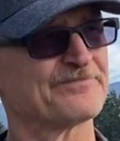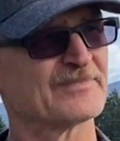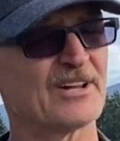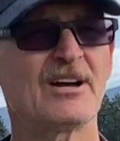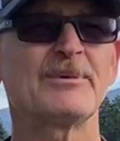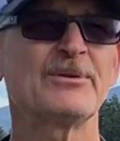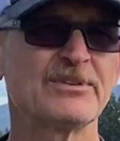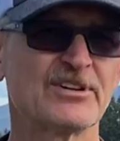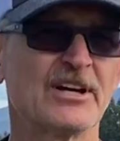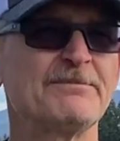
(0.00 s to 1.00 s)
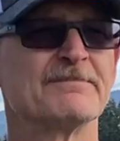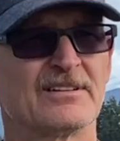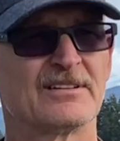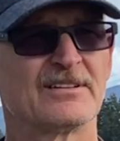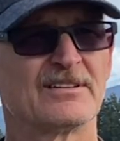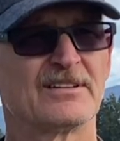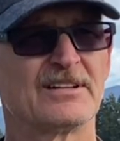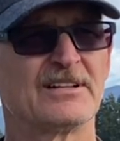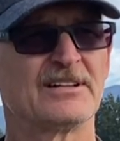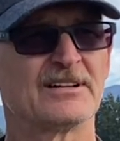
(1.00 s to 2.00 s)
The homily was good.
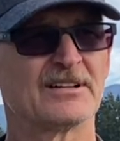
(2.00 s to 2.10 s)
The